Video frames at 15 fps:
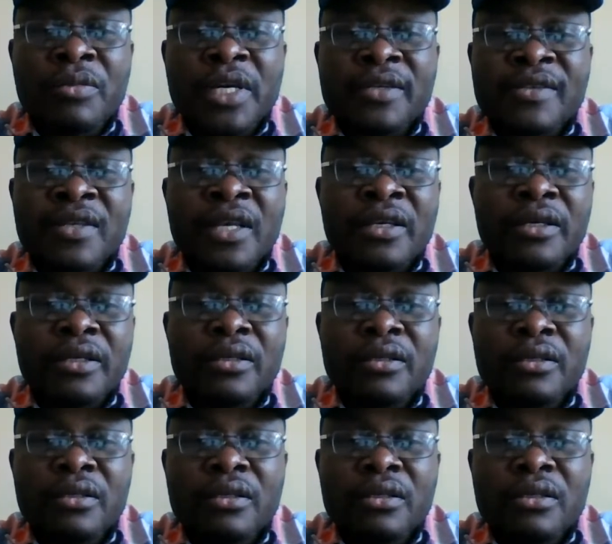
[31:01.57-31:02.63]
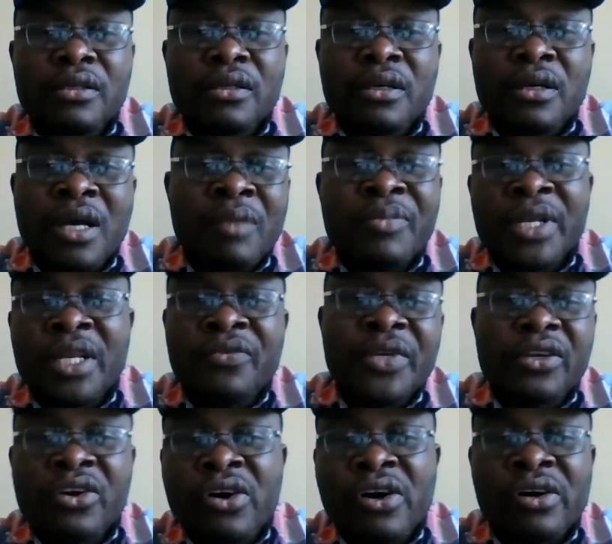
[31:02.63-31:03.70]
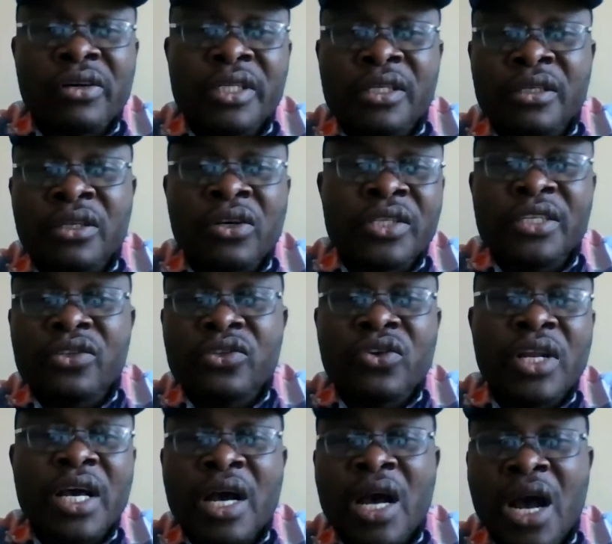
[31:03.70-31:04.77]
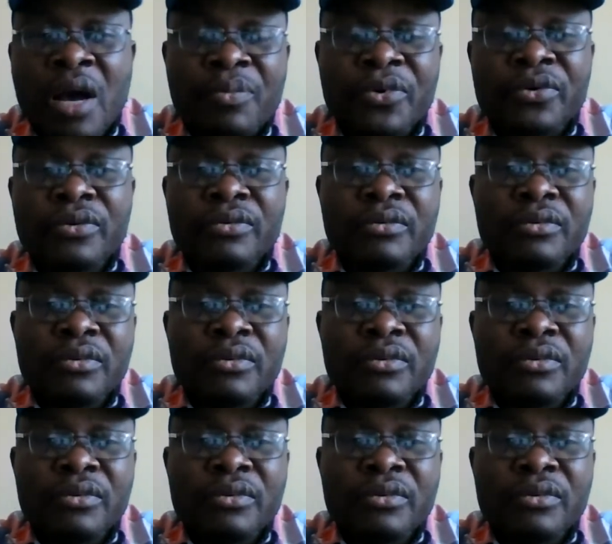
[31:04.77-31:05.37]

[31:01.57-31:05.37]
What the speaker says: by saying, I believe in God, nothing's gonna happen.